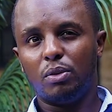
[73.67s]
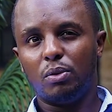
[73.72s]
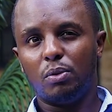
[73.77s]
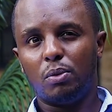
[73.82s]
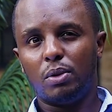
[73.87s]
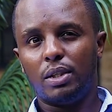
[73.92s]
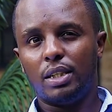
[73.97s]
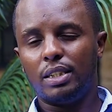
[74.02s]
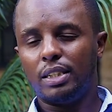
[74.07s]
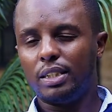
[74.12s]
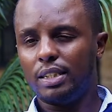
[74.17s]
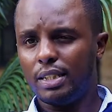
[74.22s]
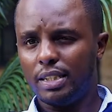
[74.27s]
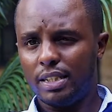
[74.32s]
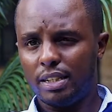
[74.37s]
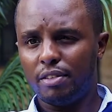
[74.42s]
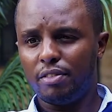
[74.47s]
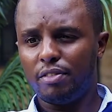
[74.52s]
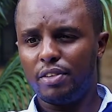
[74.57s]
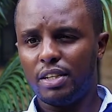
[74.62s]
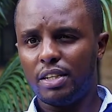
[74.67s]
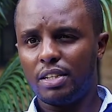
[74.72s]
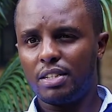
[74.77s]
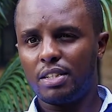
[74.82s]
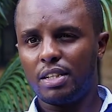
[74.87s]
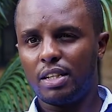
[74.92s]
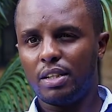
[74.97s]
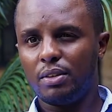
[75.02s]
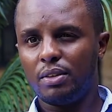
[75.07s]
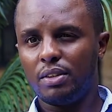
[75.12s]
one and a half
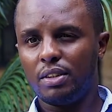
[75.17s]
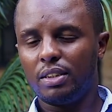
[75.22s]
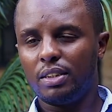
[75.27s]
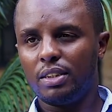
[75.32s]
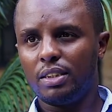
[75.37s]
years now.